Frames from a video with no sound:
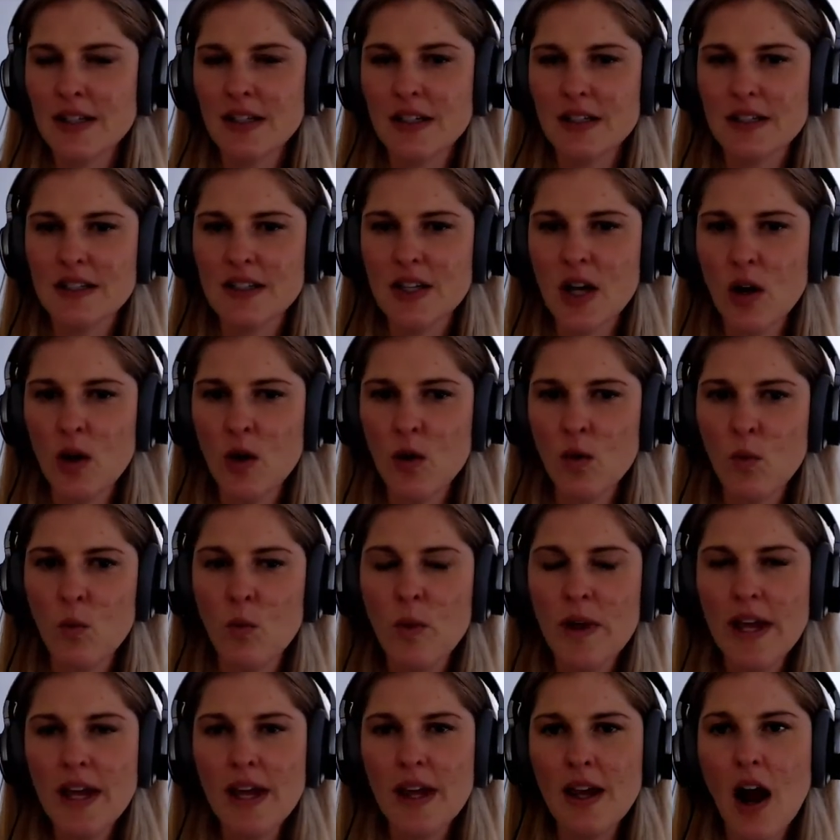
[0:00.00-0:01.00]
so
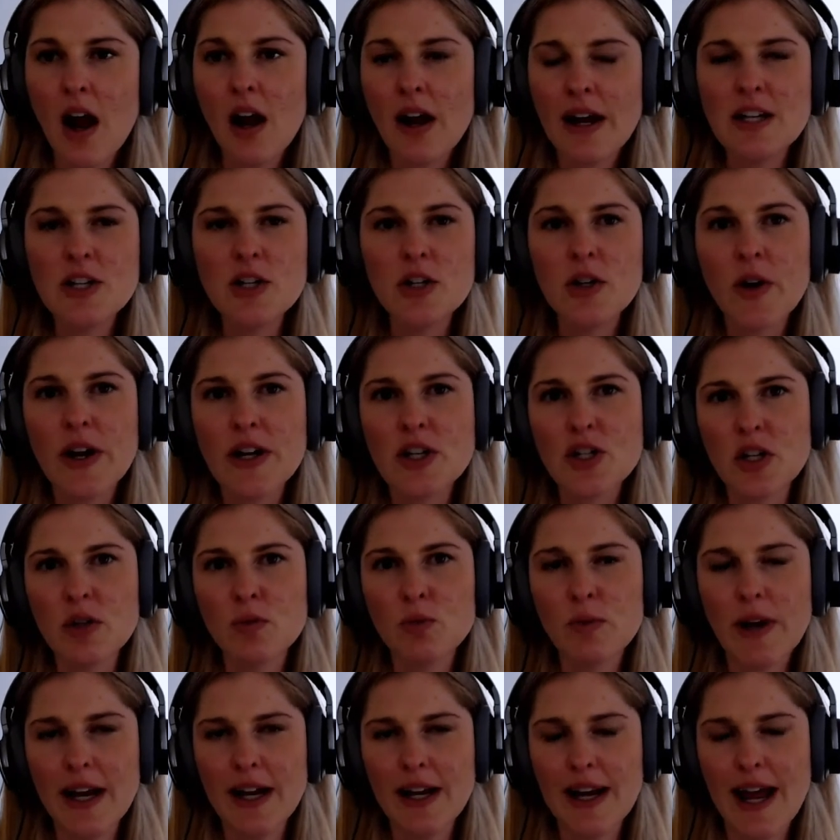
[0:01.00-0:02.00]
our integration
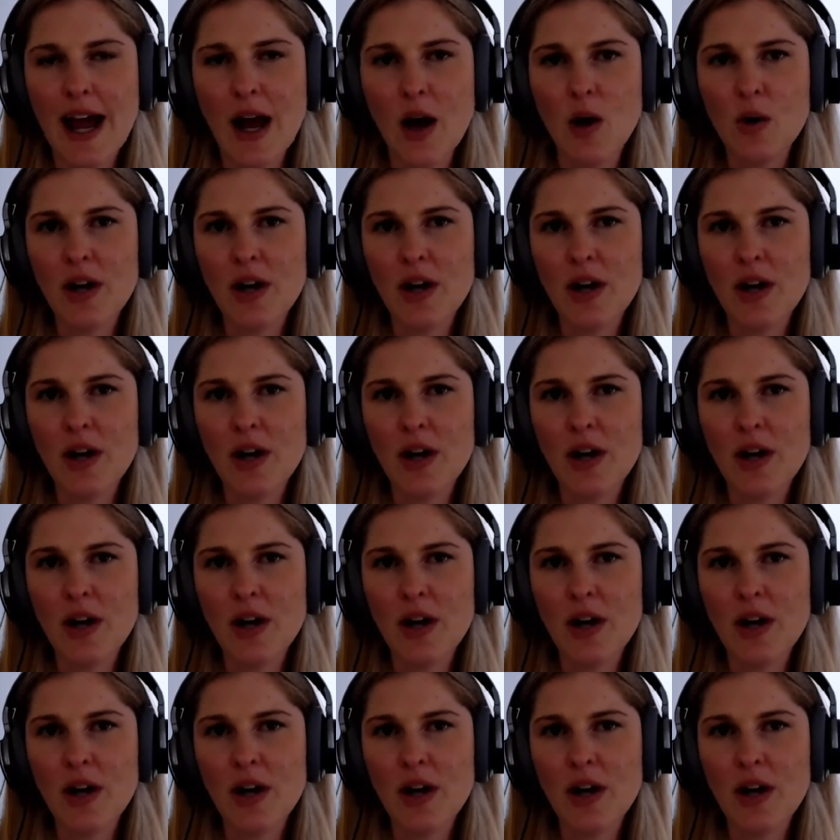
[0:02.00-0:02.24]
right now